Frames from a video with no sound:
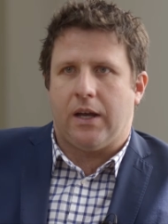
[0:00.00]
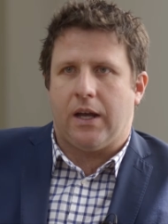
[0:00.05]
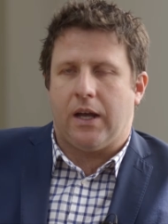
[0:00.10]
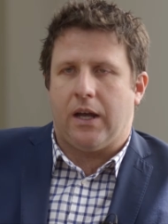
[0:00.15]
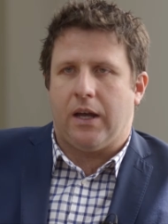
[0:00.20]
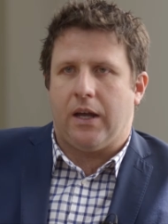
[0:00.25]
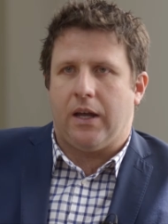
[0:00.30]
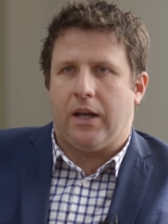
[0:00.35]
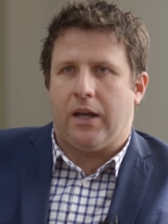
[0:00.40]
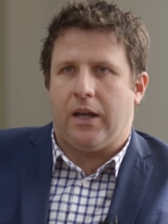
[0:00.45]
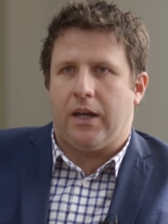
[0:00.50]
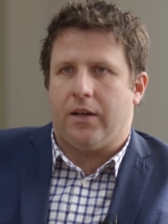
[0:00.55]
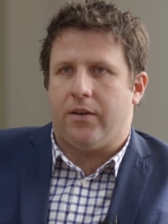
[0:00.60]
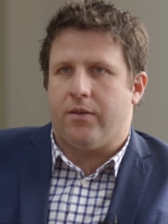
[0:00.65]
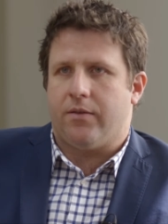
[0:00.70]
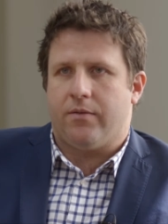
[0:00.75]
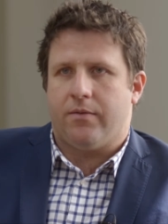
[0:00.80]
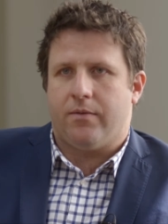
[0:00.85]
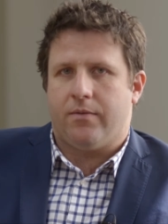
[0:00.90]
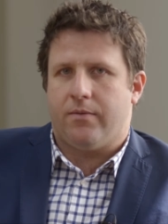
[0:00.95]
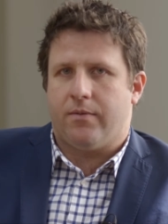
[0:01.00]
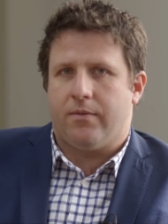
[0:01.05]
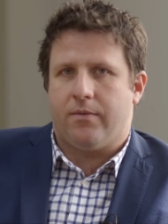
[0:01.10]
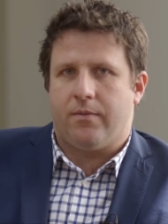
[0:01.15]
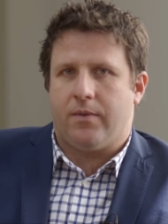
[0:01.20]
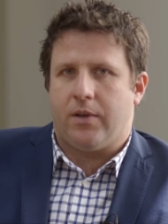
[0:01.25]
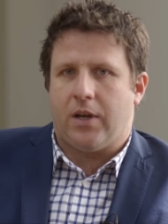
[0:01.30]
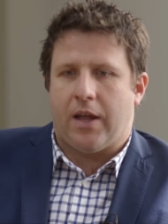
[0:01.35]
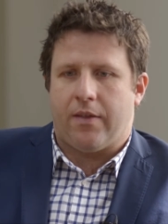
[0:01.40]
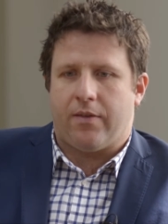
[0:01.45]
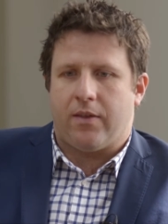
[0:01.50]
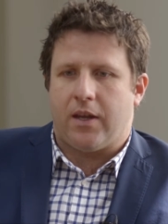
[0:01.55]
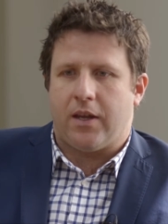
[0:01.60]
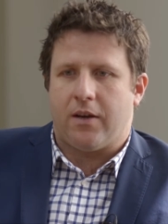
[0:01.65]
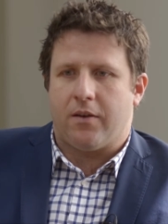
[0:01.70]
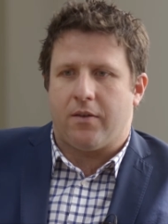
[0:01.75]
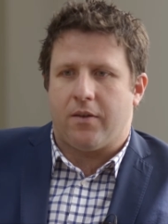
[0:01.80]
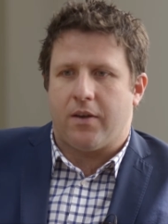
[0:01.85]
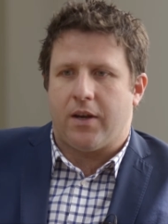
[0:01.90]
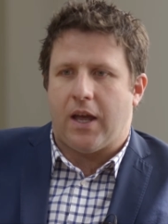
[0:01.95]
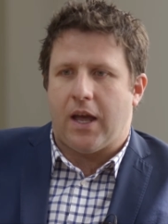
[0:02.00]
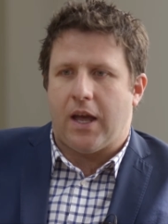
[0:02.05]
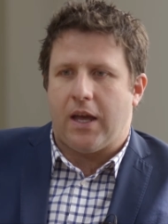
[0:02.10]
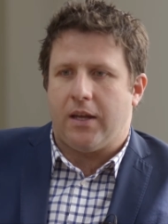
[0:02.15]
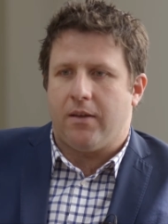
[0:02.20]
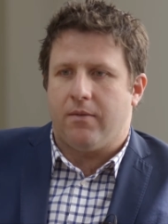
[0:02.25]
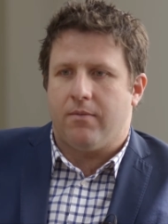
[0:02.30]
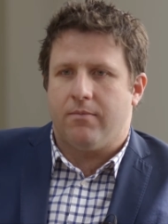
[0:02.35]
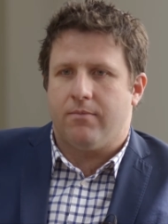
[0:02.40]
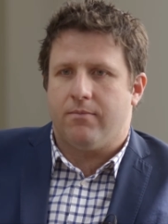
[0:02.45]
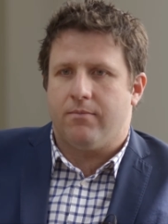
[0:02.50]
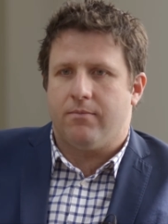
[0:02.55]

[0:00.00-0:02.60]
and at the end of the day